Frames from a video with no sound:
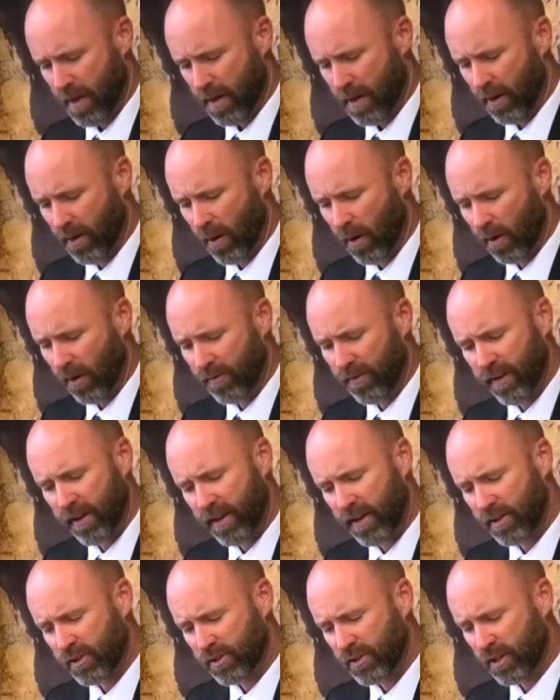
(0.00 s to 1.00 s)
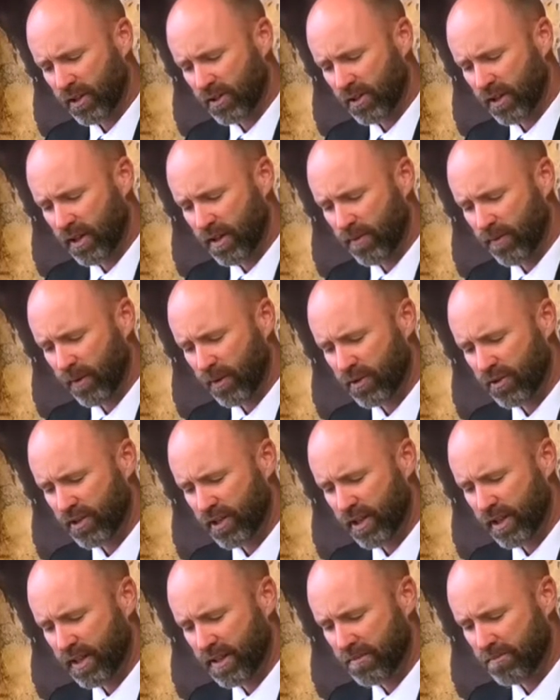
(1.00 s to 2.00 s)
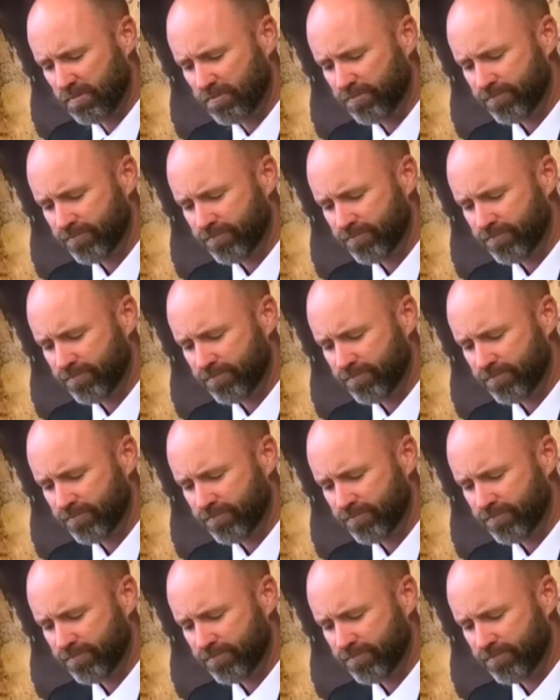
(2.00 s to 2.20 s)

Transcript: Now go to Leviticus 16, verse 10.